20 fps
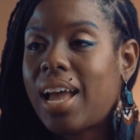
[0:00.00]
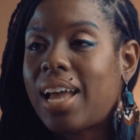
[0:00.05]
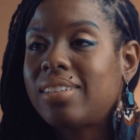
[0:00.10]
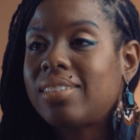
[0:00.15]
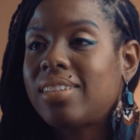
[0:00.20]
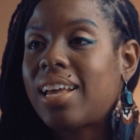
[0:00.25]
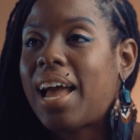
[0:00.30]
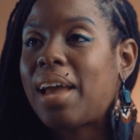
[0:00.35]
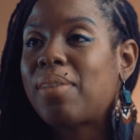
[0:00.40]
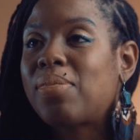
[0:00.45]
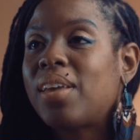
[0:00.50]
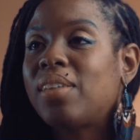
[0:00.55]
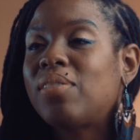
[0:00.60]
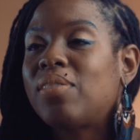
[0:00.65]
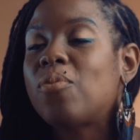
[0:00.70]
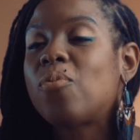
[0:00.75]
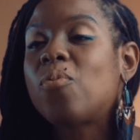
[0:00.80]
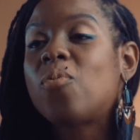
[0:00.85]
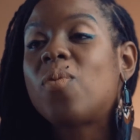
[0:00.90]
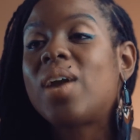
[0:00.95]
of the 16
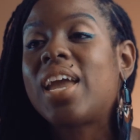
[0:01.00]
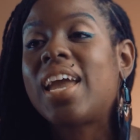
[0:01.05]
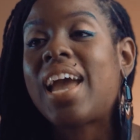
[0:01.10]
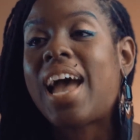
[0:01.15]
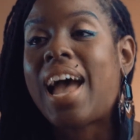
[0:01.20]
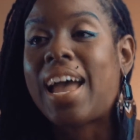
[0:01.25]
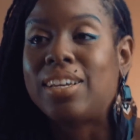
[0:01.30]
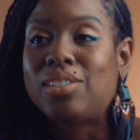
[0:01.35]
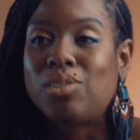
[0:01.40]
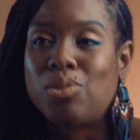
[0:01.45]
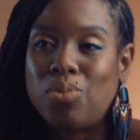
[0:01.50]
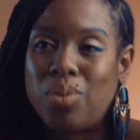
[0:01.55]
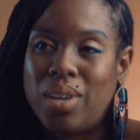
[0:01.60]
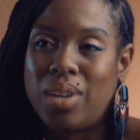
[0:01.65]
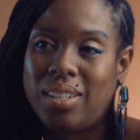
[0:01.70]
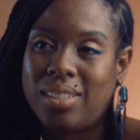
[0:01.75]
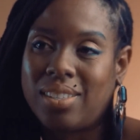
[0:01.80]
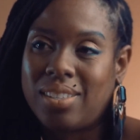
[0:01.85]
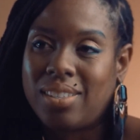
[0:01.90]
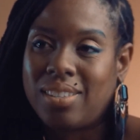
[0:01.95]
days of activism
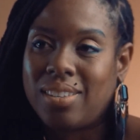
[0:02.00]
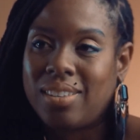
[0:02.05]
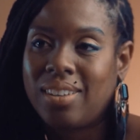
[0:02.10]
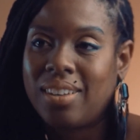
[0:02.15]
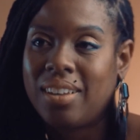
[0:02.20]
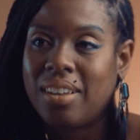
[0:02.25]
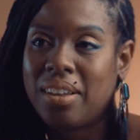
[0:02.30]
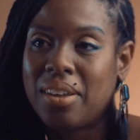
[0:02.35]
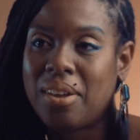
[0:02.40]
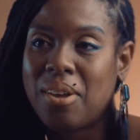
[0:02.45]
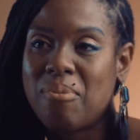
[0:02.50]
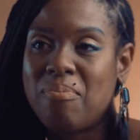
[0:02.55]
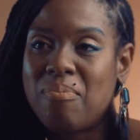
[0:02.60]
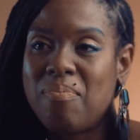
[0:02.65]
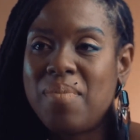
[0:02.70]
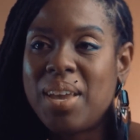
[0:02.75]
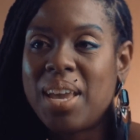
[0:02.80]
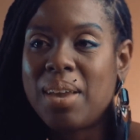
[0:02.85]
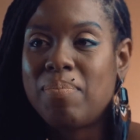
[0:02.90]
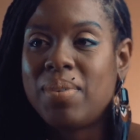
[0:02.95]
against gender-based violence,
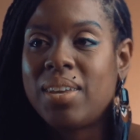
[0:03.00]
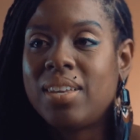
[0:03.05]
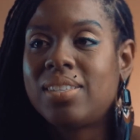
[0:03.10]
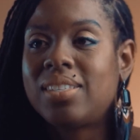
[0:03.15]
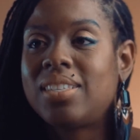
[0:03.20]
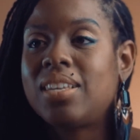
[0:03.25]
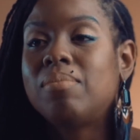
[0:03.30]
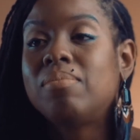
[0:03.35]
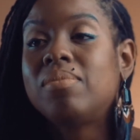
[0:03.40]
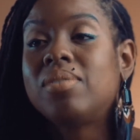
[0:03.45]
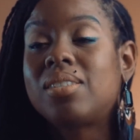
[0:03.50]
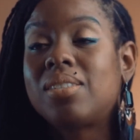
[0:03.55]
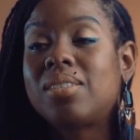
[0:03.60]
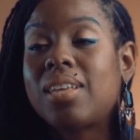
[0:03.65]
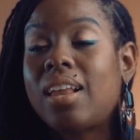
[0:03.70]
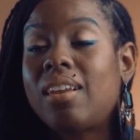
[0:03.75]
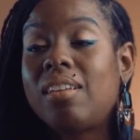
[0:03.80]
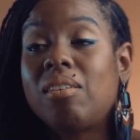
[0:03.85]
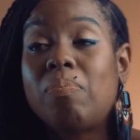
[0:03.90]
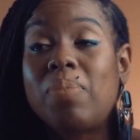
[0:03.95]
which runs each year
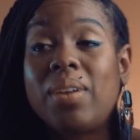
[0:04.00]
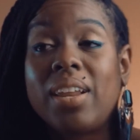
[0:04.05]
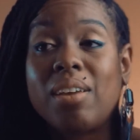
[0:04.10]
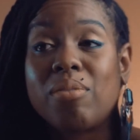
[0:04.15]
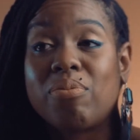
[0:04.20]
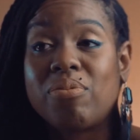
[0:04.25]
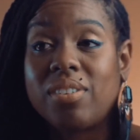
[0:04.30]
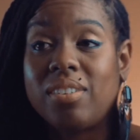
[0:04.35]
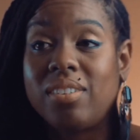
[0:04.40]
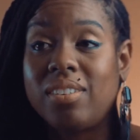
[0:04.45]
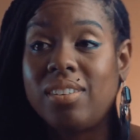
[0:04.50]
from the 25th of